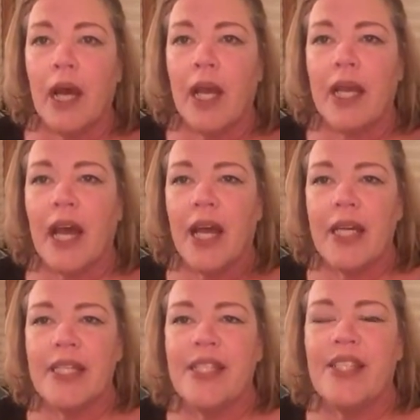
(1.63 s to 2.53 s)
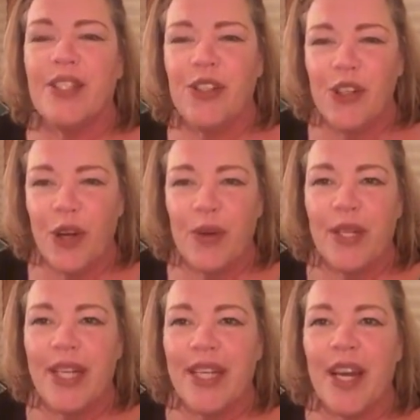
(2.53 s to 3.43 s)
Hi guys, this is
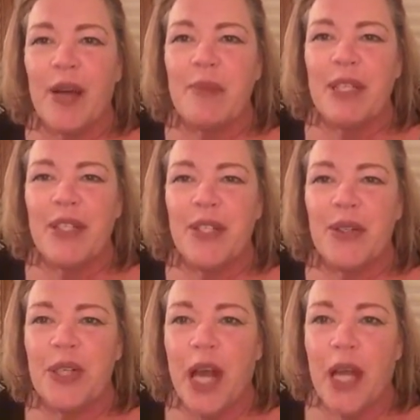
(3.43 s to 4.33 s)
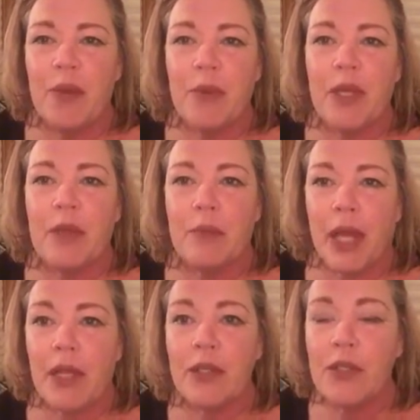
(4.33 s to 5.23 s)
Joni coming to you tonight with the
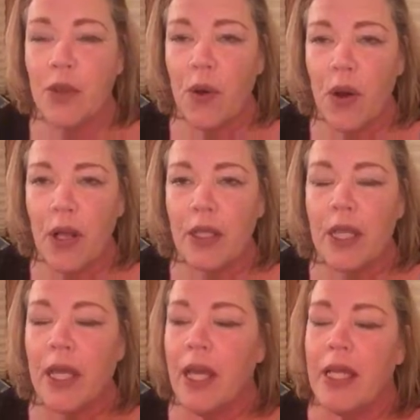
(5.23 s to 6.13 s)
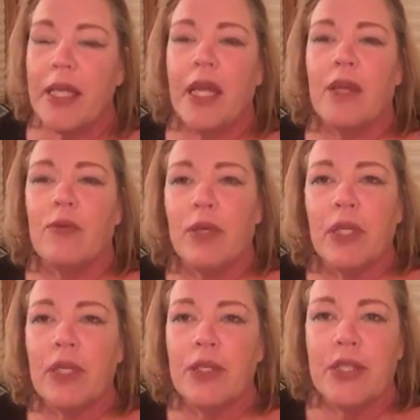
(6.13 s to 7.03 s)
Michaels haul. They had
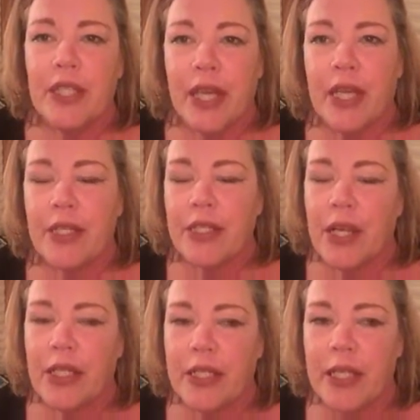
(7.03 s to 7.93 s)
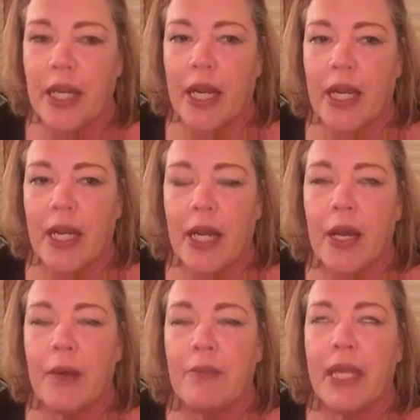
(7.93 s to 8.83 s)
really good sales on today.
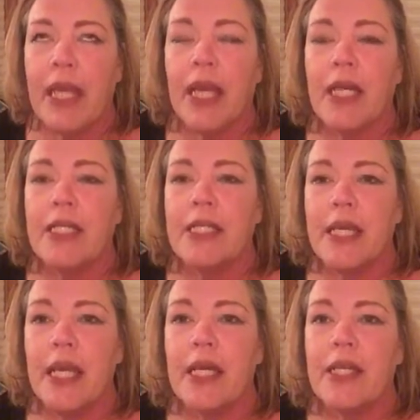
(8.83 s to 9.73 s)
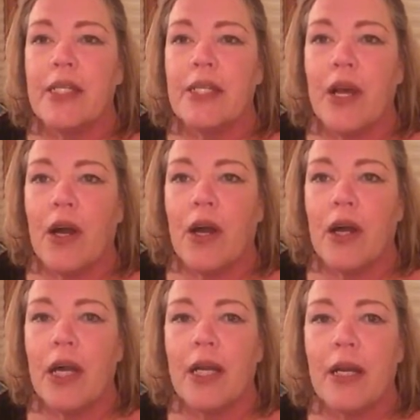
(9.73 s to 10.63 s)
Um, they had sales
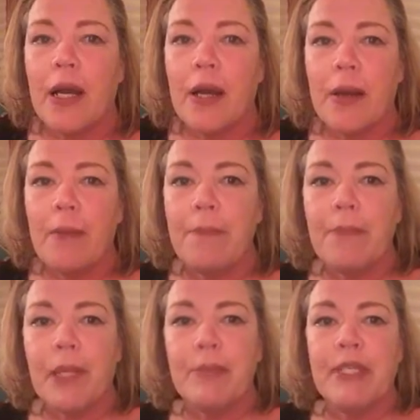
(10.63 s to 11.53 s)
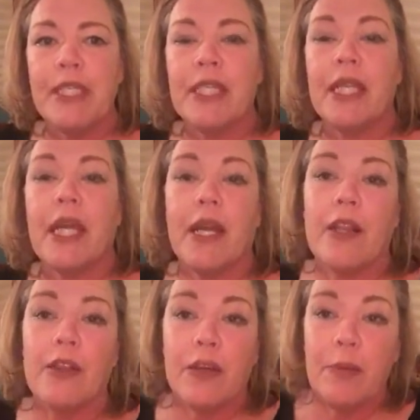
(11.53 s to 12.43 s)
on, um, let me see, they had a
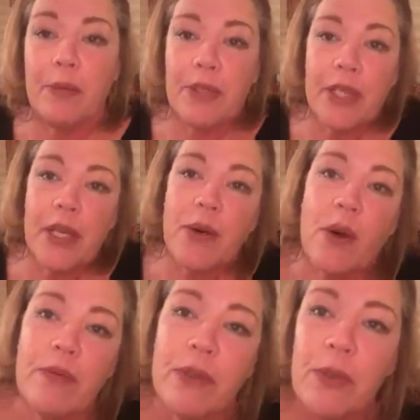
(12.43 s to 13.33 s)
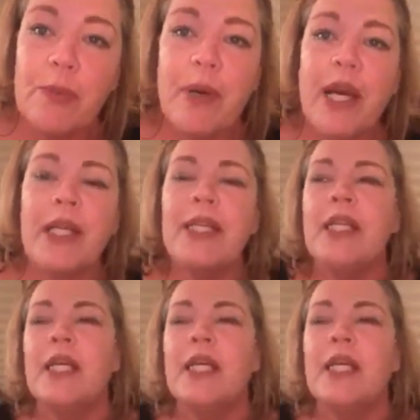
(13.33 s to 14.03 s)
30% off coupon.